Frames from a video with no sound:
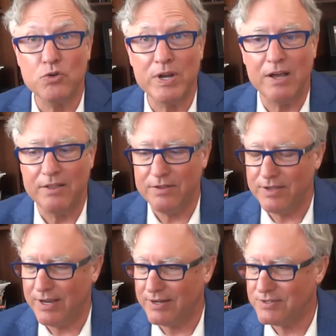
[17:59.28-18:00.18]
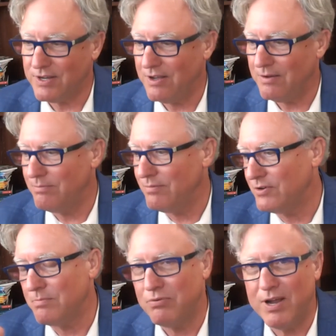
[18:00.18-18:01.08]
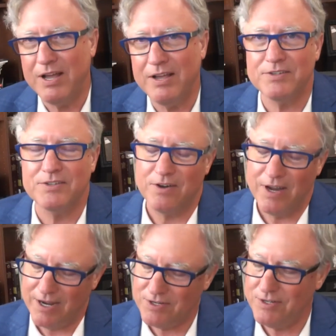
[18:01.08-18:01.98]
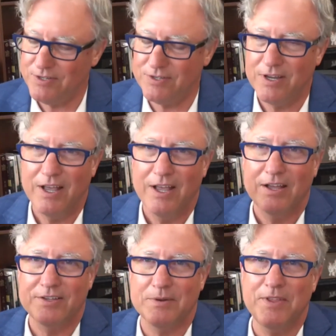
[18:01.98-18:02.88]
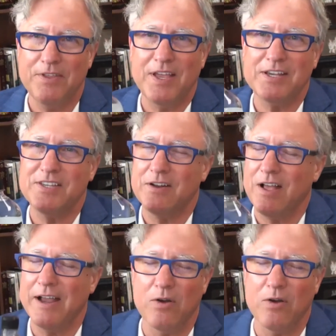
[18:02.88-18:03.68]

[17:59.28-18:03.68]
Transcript: other things. You're depressed, you're anxious. Some of the things that I know it